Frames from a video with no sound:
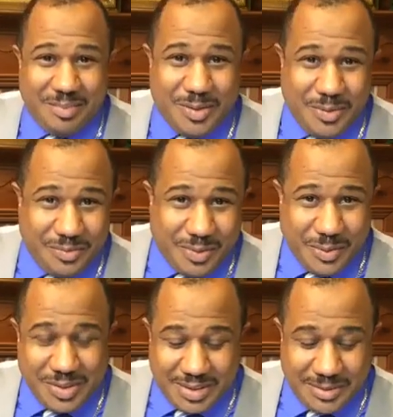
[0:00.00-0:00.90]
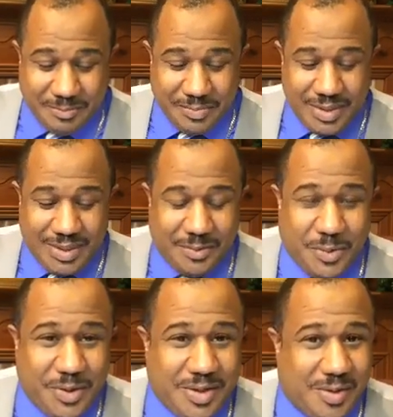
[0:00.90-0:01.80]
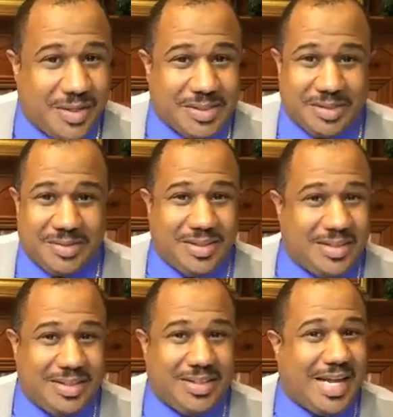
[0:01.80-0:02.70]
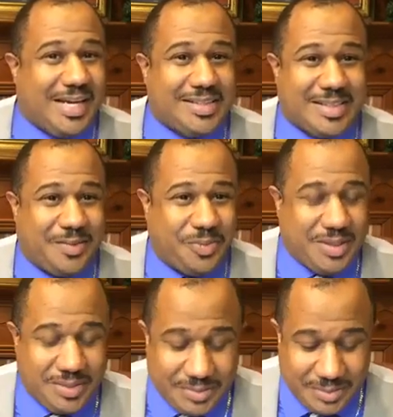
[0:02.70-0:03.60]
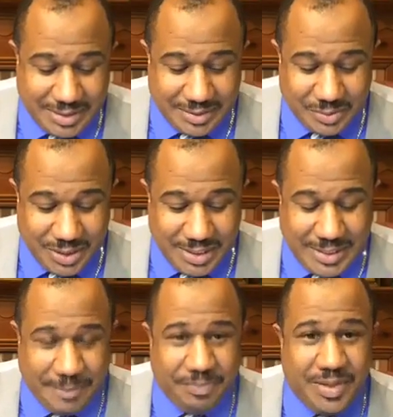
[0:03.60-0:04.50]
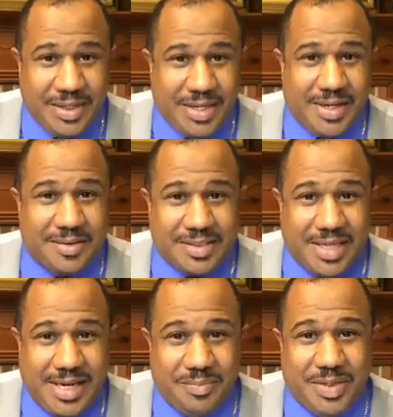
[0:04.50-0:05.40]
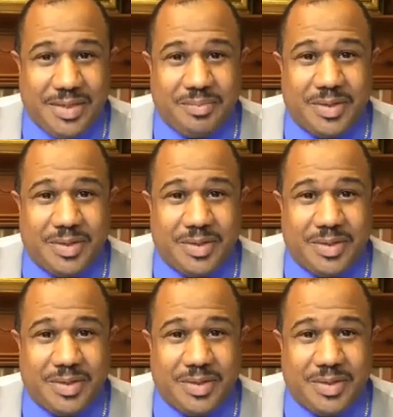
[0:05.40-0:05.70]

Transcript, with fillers: But quit focusing and worrying on us. So a lot of stuff we do is really entertainment.